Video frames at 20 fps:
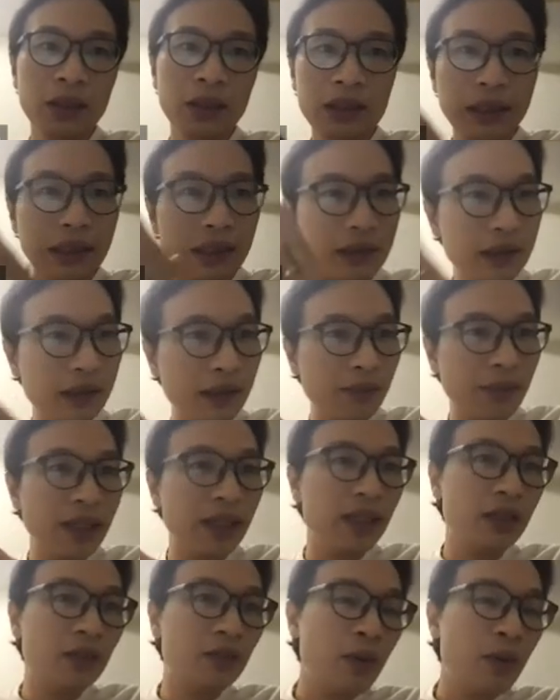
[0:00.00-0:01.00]
There are some
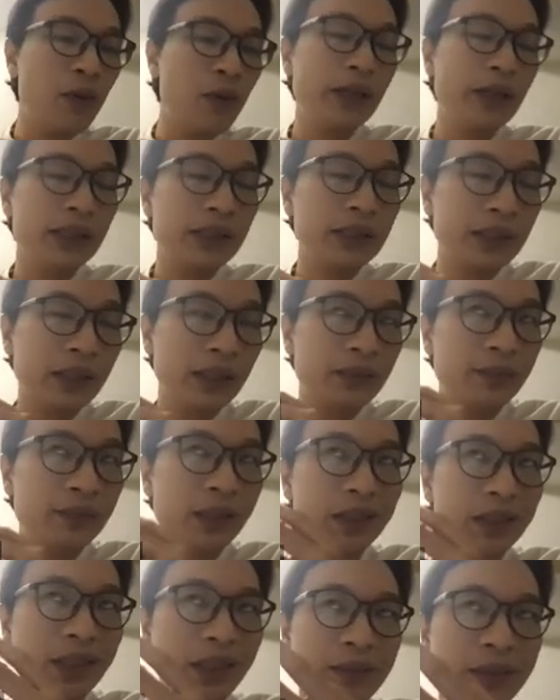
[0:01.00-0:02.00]
hidden points there,
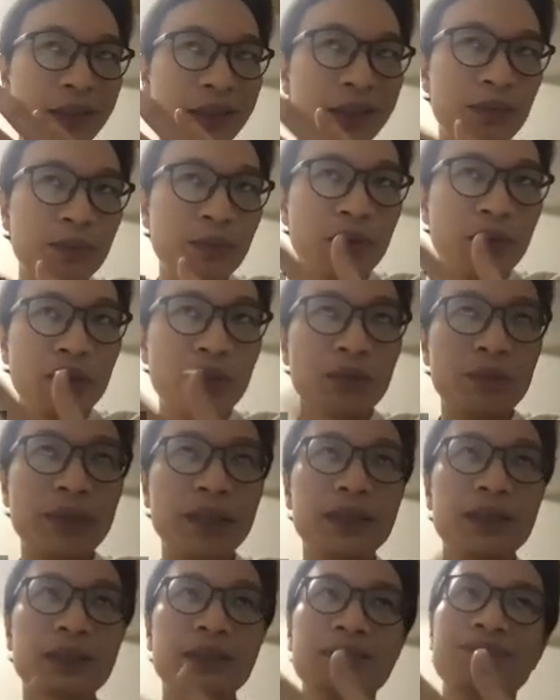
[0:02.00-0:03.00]
but I mean, the proof
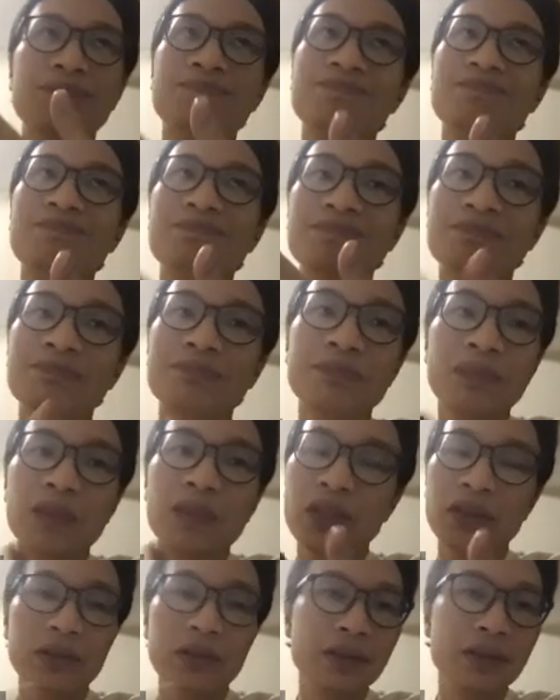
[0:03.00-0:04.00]
is,
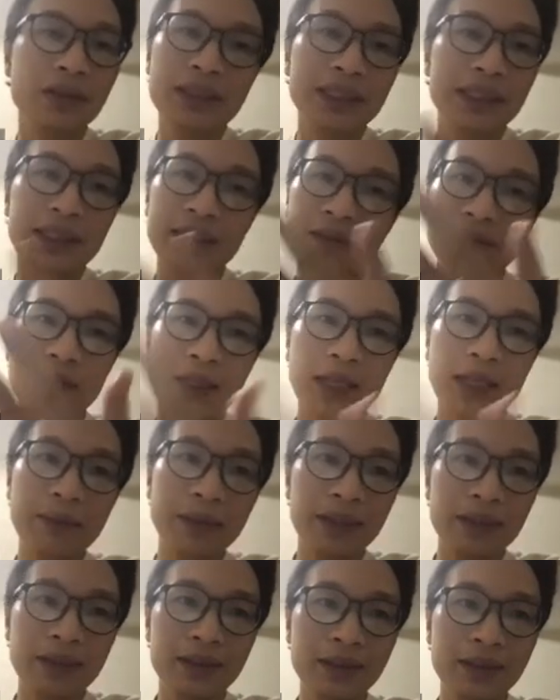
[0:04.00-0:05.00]
you see it, right? I
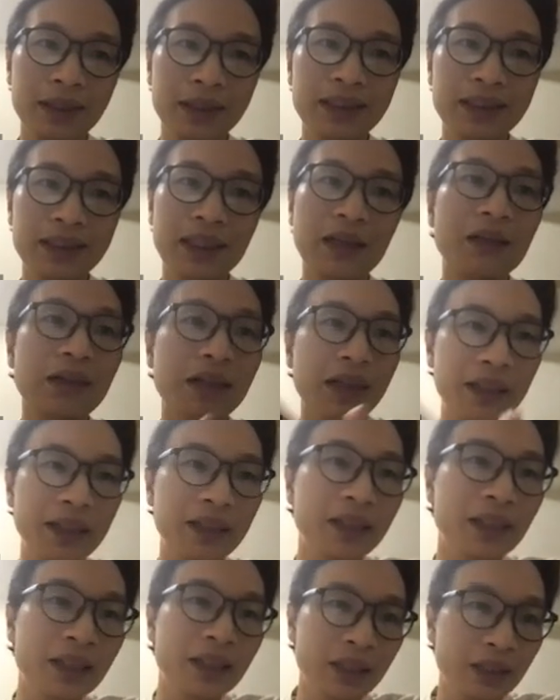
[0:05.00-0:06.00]
mean, you can say,
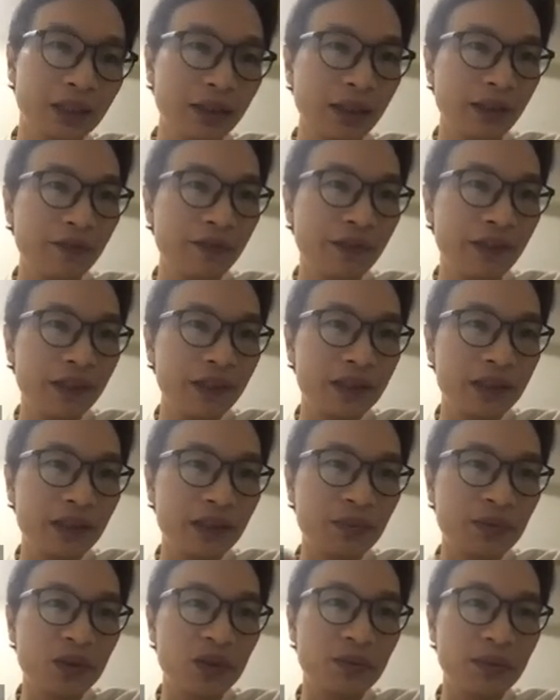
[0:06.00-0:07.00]
okay, you can finish the
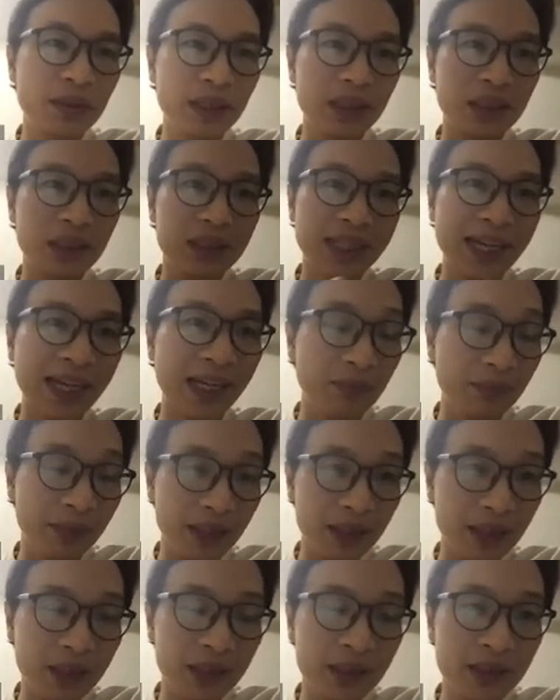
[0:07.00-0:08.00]
proof in 10
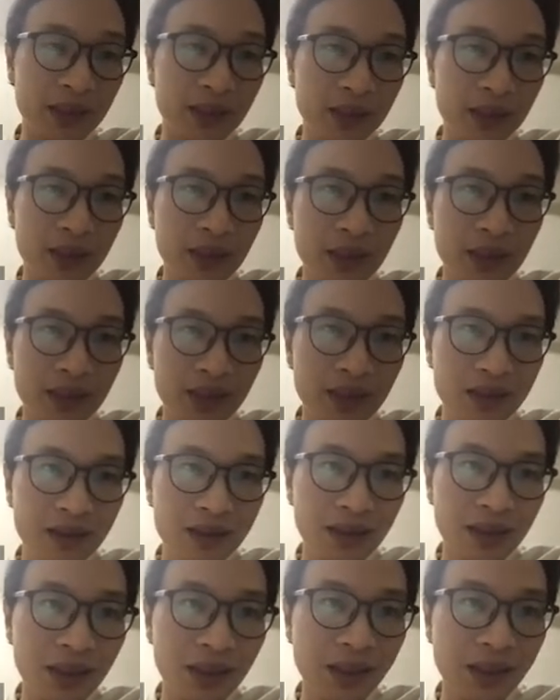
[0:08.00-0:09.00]
minutes.
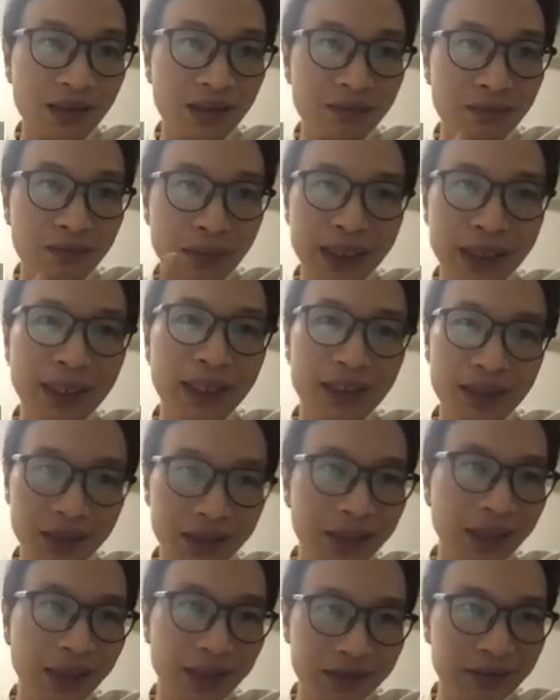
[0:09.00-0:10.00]
But then
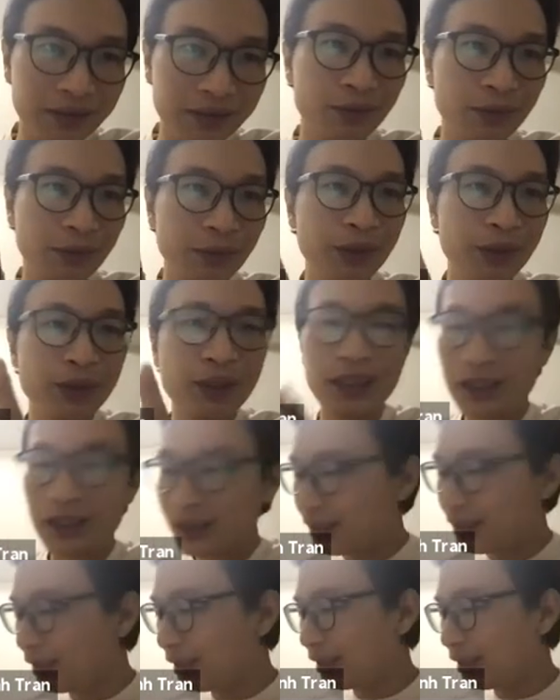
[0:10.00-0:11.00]
again, we're gonna
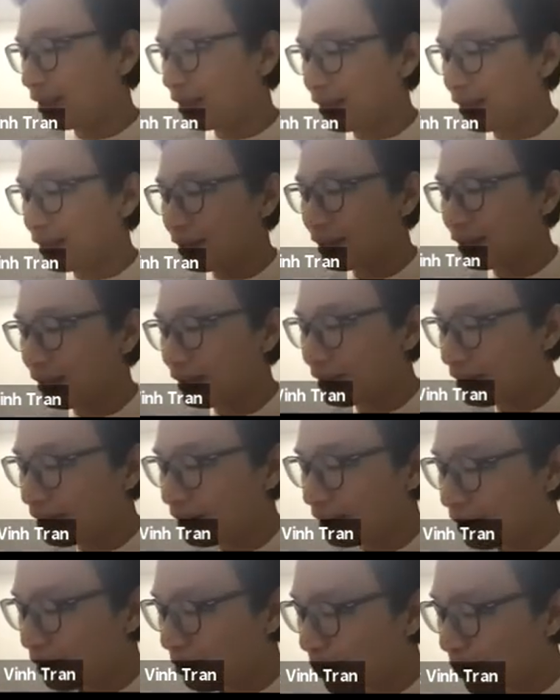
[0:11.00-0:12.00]
see that there's
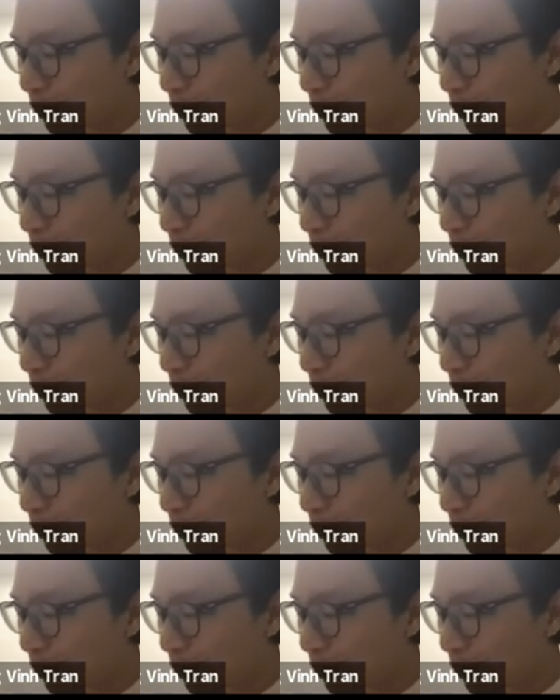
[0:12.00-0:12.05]
certain